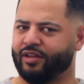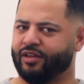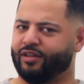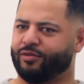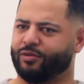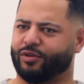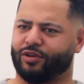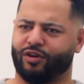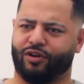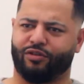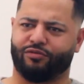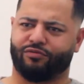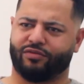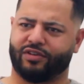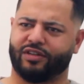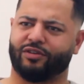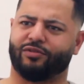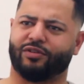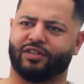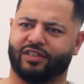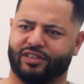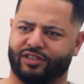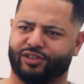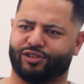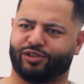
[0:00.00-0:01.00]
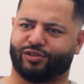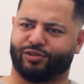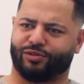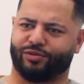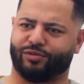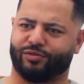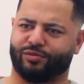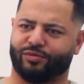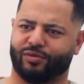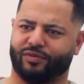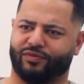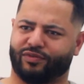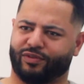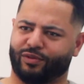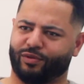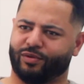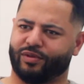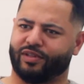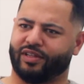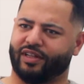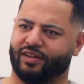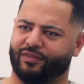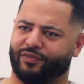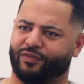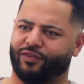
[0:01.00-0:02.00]
we've got a real issue with
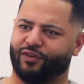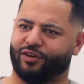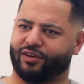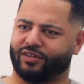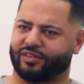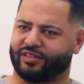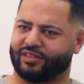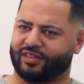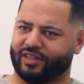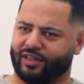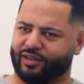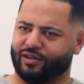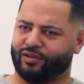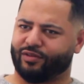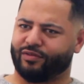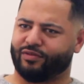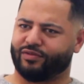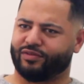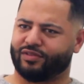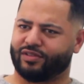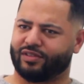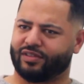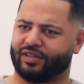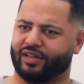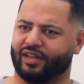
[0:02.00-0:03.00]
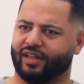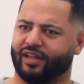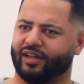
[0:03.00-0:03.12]
doing that for ourselves.